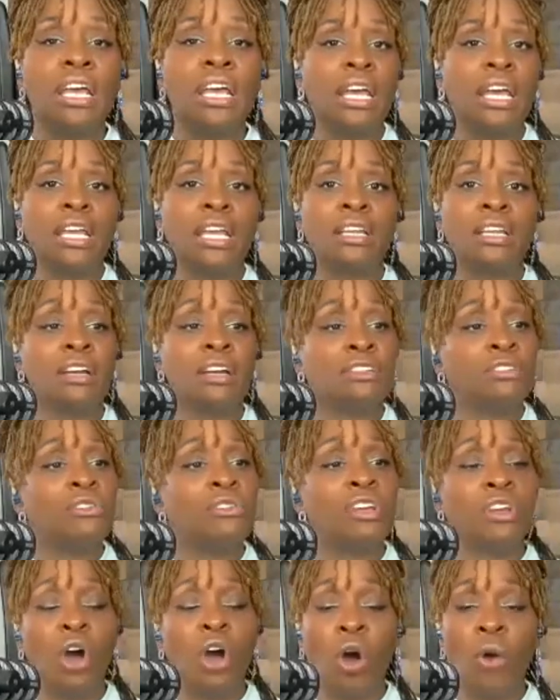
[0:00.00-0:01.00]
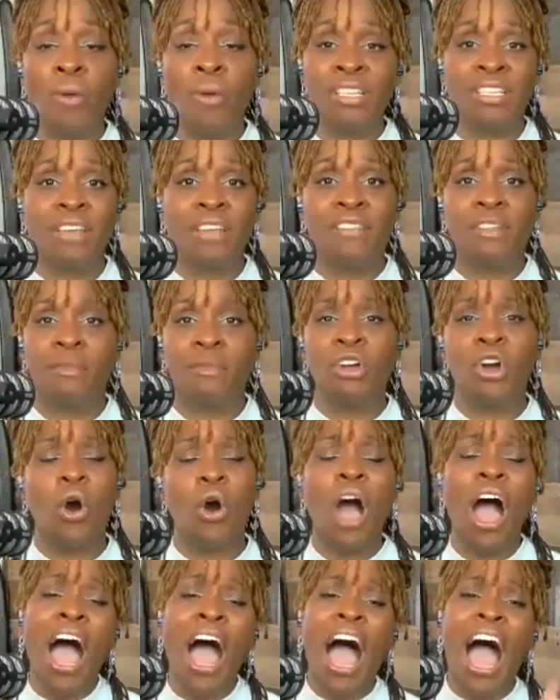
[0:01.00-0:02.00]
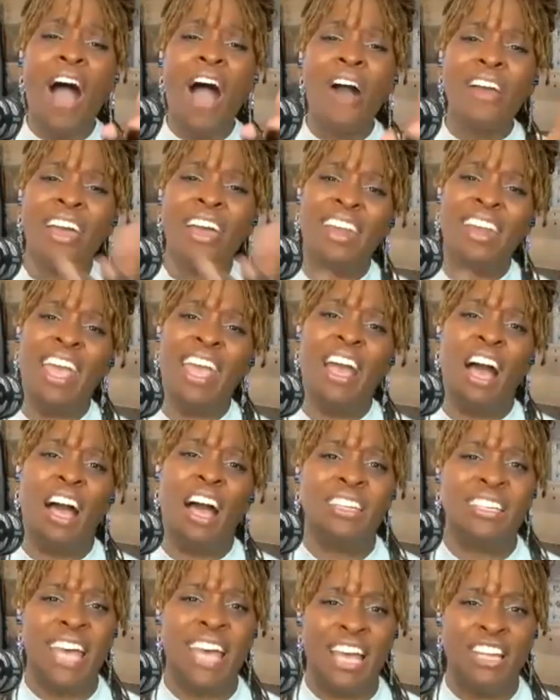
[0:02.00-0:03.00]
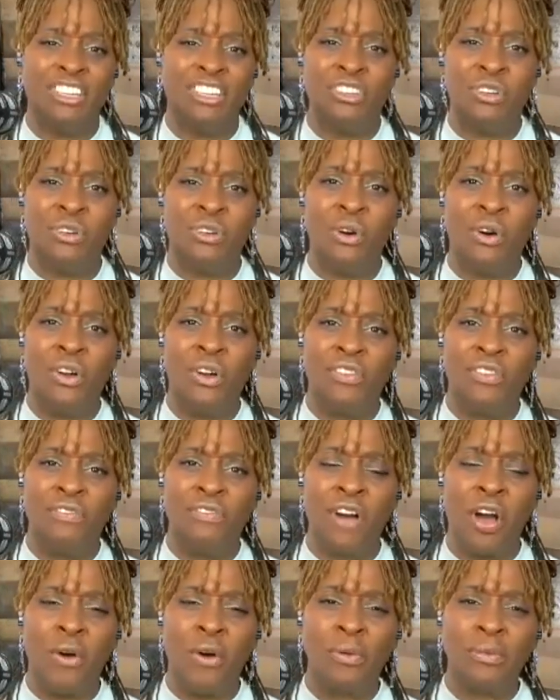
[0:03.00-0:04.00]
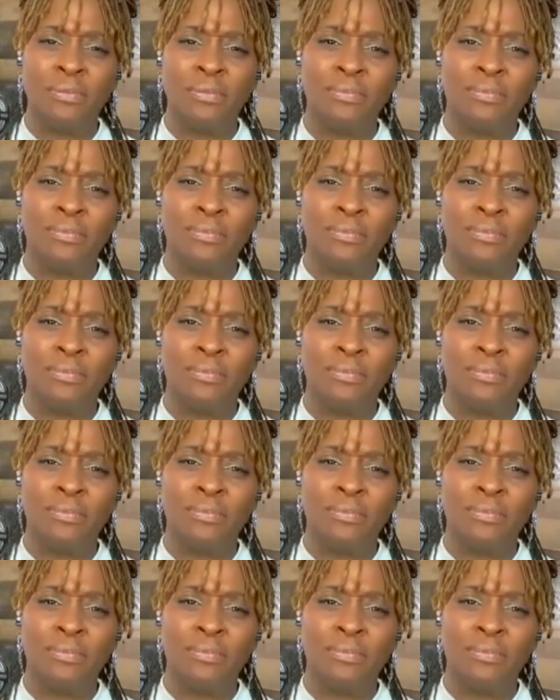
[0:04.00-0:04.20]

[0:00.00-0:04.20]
And you can always give them a call. How can they contact you on the phone?